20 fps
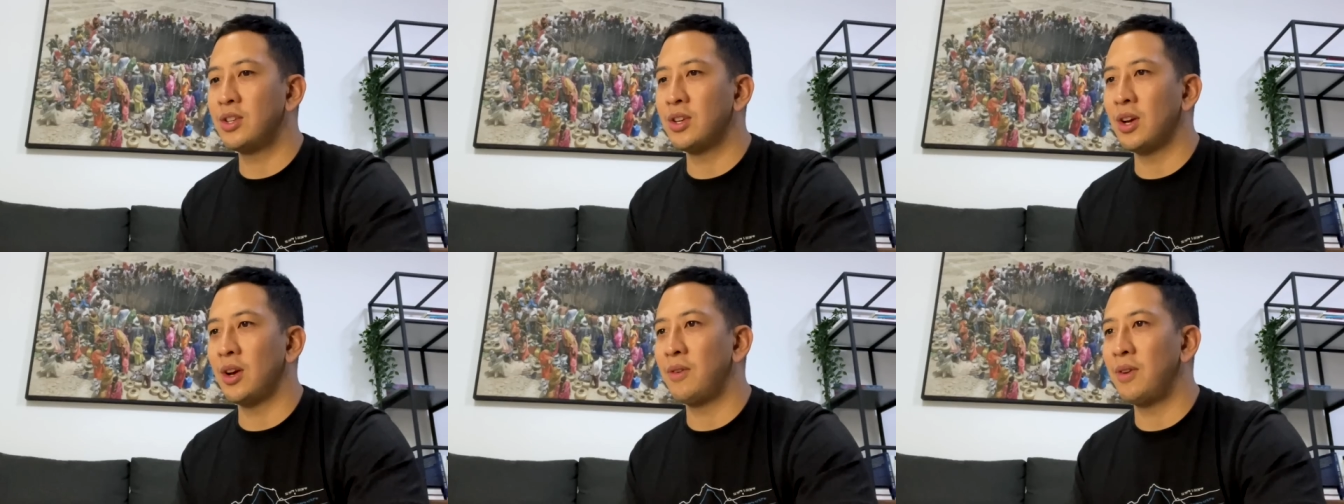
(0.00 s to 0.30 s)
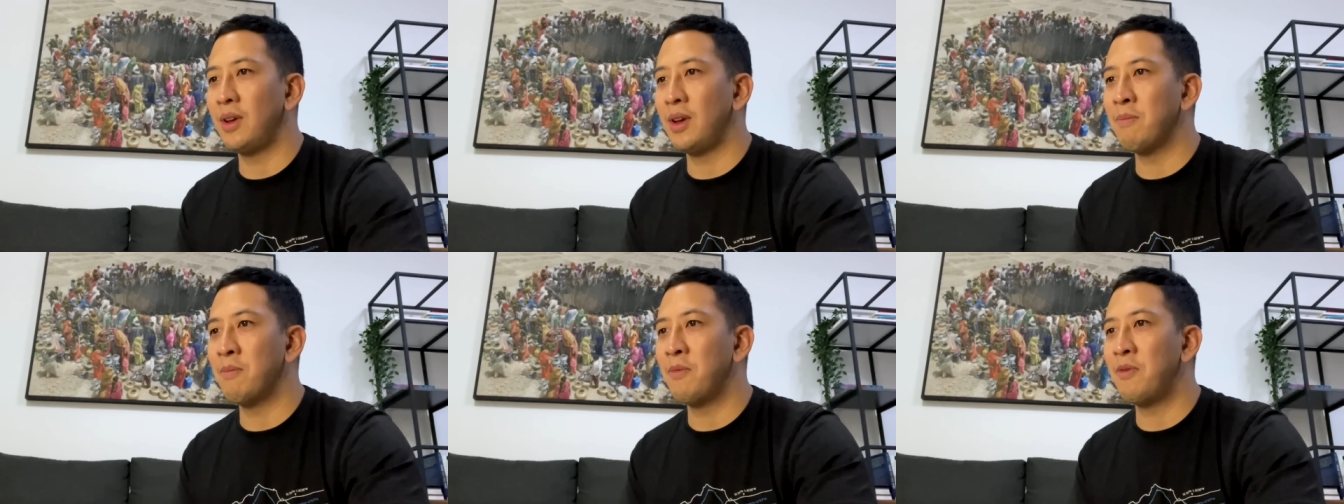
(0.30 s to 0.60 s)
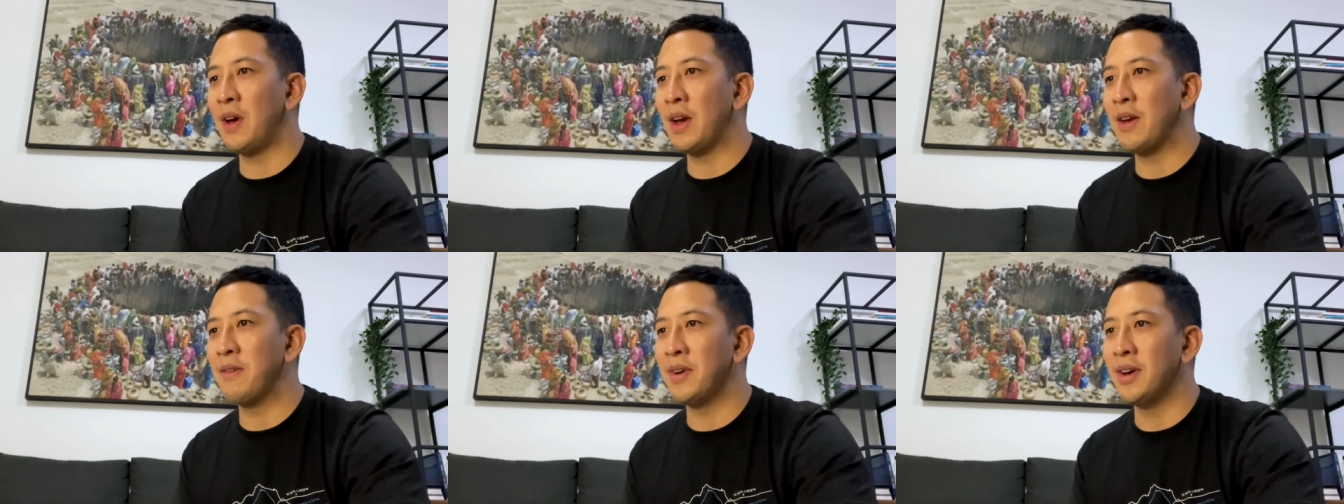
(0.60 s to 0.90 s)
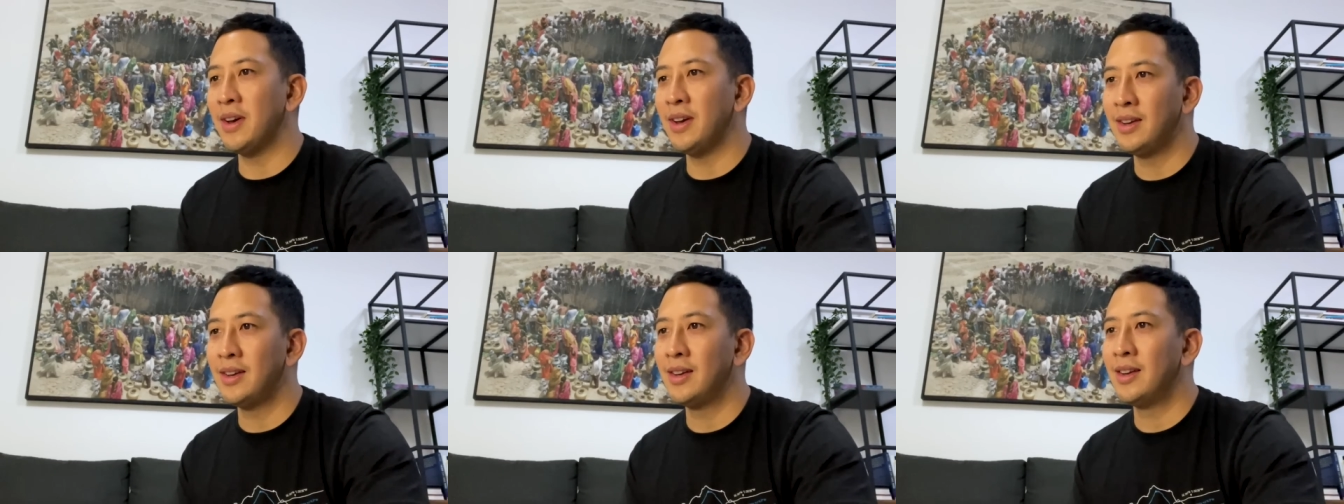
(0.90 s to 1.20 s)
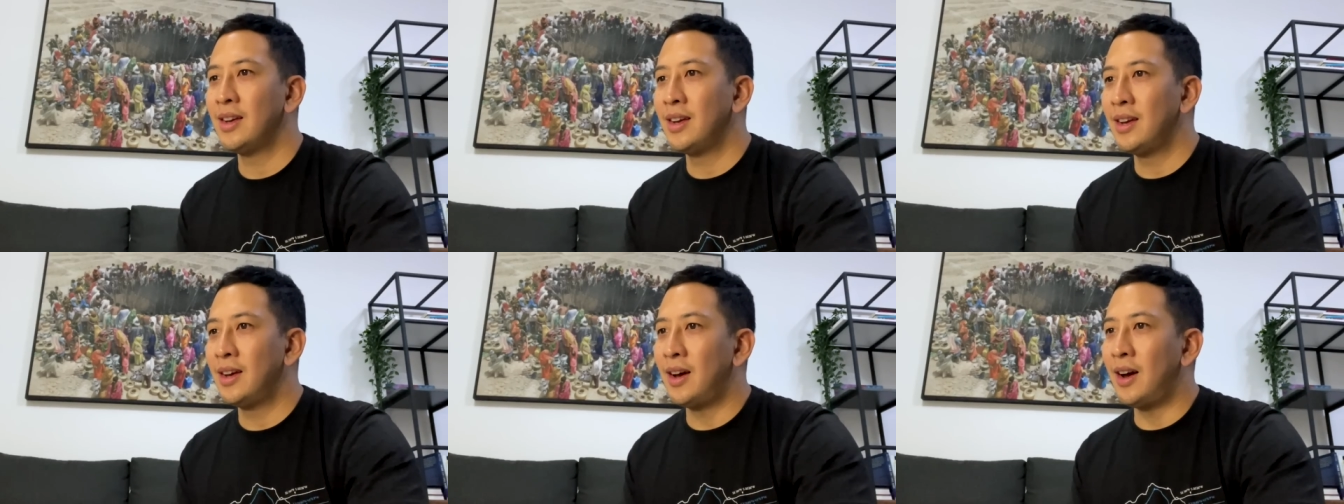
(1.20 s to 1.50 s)
showed him favour
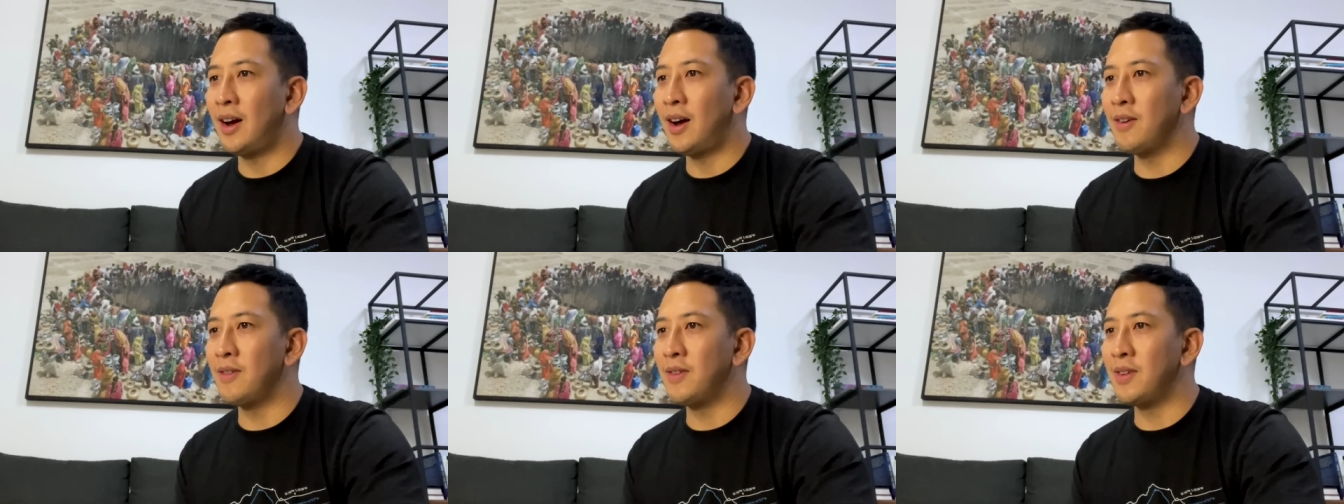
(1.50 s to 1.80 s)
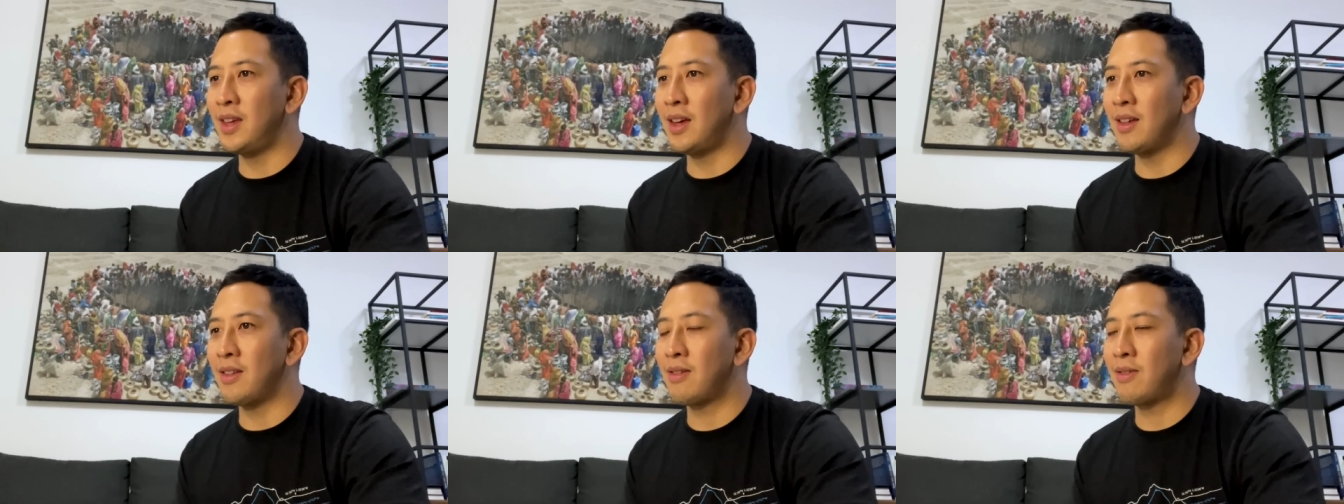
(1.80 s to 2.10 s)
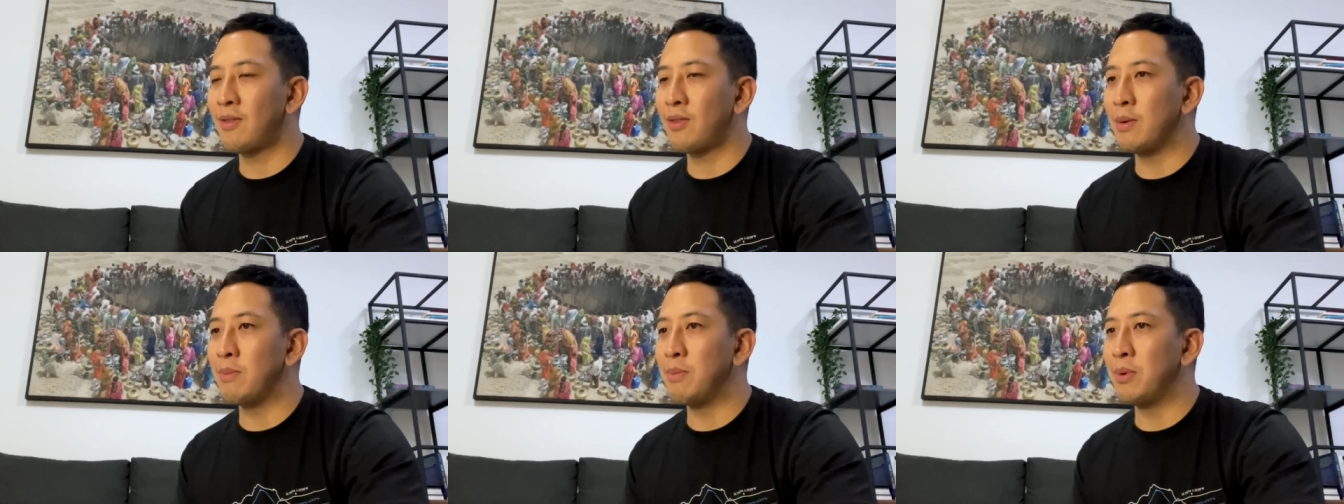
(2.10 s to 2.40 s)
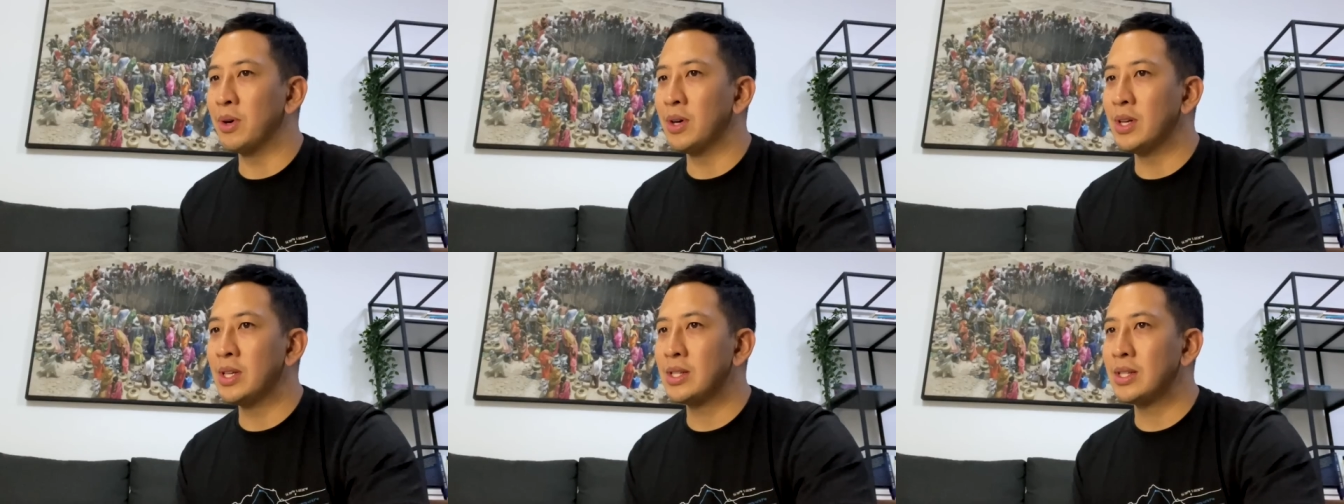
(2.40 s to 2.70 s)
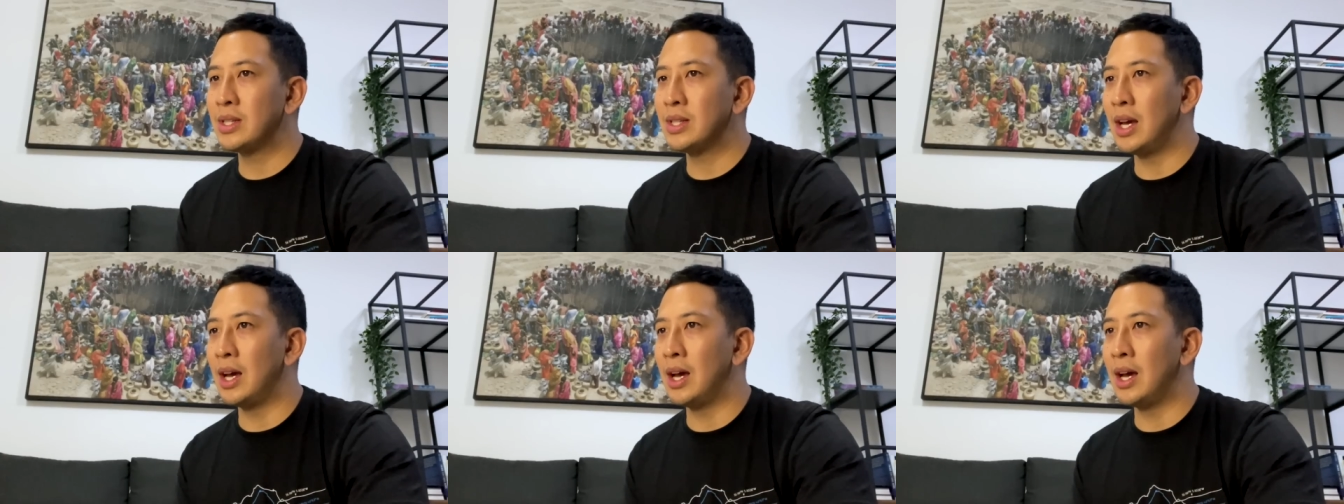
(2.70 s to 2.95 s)
over the other three boys.